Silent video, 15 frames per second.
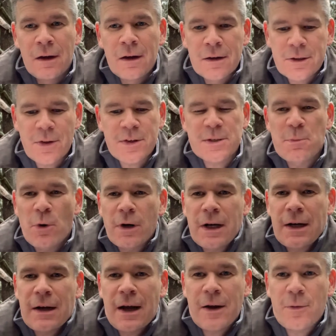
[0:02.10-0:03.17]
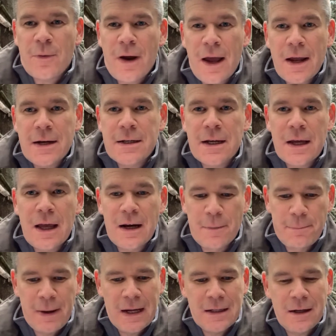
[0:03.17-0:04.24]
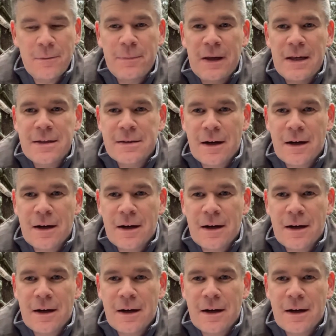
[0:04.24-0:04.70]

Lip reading: So this morning I read an opinion piece